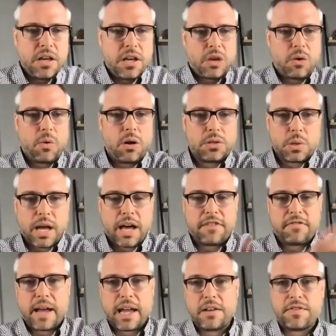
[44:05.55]
You also have
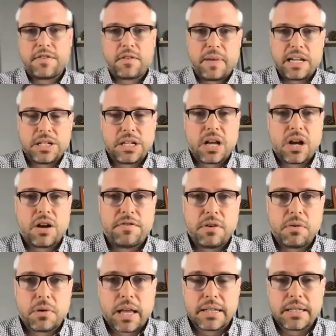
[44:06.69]
my information there if you
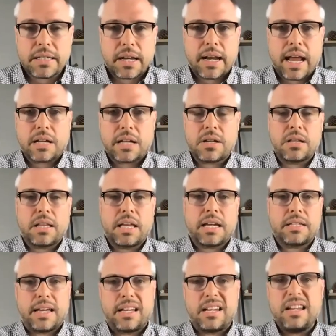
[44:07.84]
would like to connect on
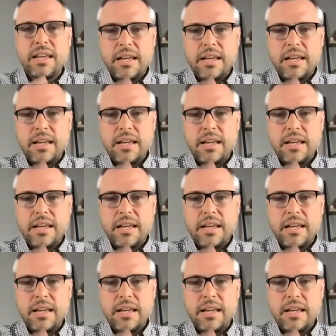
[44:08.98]
LinkedIn,